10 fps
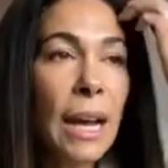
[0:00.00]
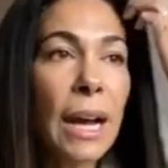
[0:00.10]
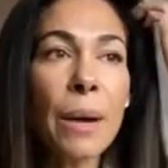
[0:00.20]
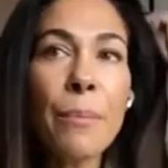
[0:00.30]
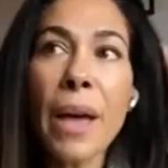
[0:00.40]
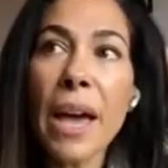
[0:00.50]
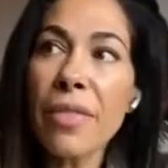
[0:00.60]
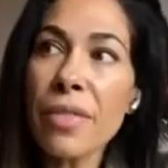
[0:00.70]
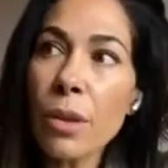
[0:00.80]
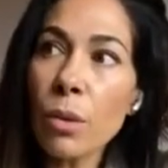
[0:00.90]

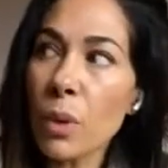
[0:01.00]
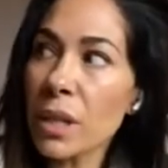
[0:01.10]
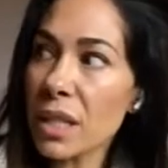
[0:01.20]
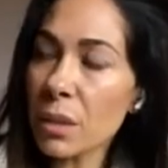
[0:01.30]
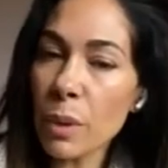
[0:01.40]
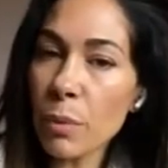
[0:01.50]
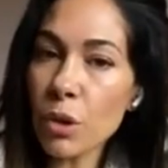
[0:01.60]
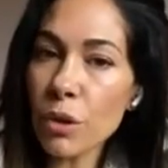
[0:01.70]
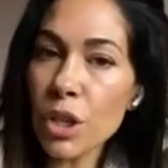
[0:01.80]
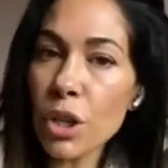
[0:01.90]
And we did. We
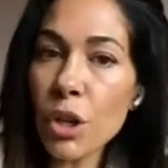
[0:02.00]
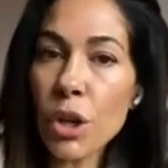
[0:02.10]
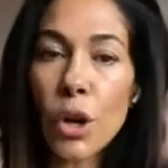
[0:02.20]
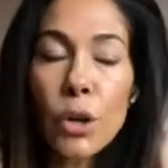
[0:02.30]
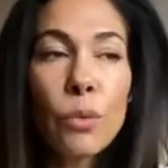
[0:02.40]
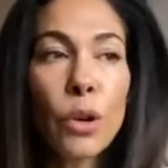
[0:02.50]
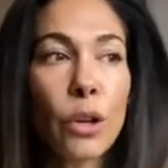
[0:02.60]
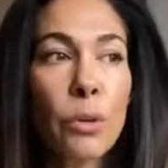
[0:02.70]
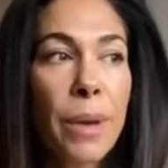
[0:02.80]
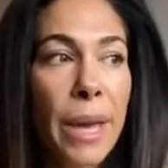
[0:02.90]
put her into her own
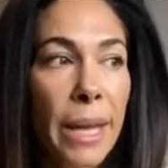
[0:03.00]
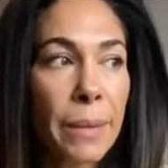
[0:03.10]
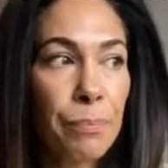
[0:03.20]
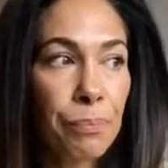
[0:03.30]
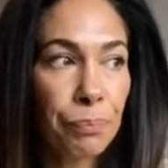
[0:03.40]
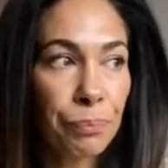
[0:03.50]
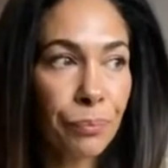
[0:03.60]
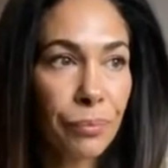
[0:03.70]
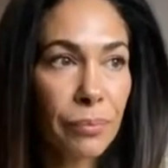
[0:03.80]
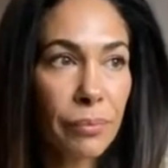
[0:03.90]
room and
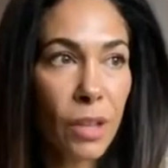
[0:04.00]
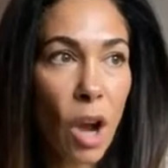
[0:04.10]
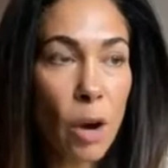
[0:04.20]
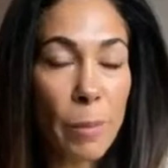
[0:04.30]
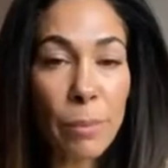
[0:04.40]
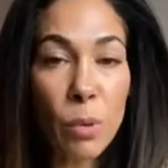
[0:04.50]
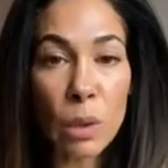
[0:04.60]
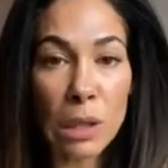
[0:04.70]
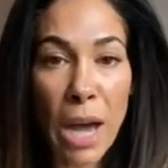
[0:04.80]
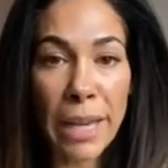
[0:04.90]
I remember we
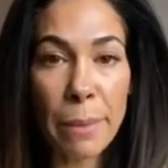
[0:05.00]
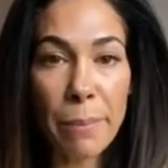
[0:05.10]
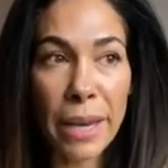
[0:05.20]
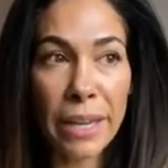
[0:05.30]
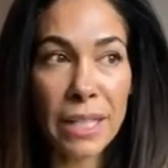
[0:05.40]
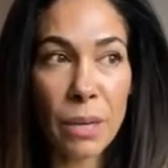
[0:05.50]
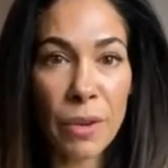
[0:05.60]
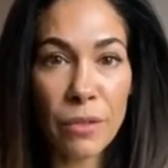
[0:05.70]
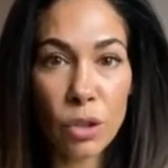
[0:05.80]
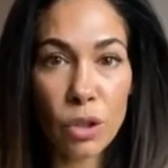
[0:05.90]
were lying in bed and
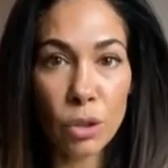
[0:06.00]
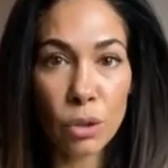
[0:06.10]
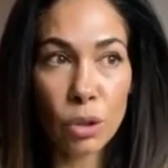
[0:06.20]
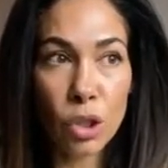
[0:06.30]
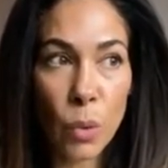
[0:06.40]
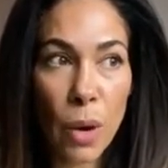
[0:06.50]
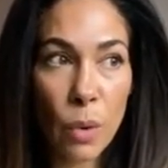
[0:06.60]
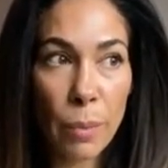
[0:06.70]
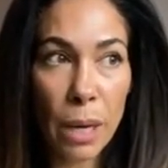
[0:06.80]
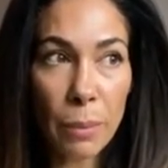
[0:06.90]
we've got 2
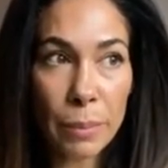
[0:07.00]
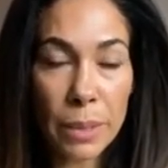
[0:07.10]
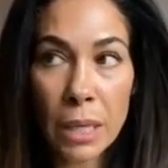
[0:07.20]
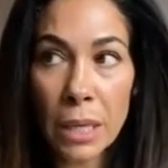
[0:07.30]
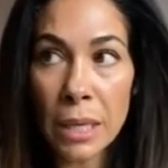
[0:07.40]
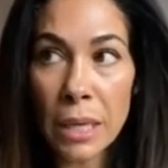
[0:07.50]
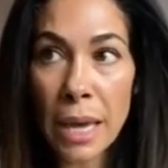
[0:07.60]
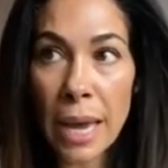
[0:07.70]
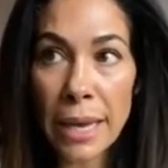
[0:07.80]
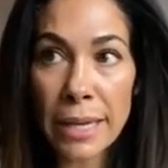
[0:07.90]
Chihuahua pups
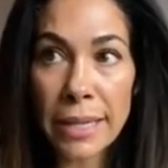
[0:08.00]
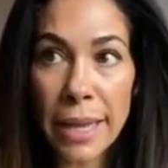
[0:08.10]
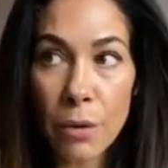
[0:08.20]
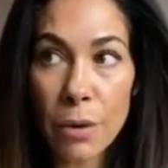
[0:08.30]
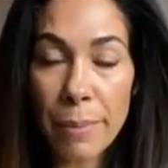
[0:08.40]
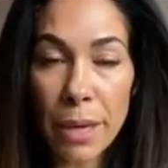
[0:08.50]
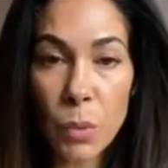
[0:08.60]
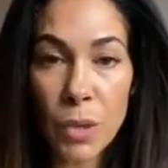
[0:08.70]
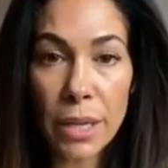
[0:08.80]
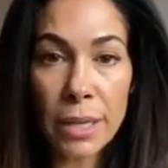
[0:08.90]
and they were in bed
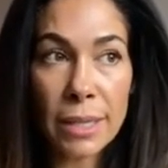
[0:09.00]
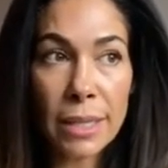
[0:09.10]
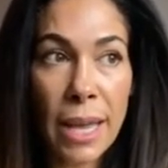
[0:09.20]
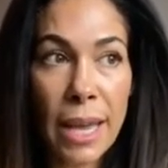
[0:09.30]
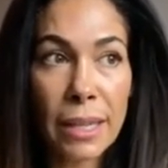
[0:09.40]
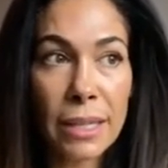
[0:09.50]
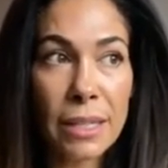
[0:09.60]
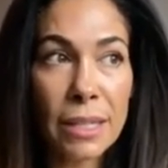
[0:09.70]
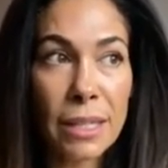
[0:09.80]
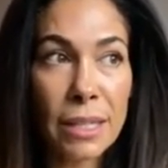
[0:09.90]
with us and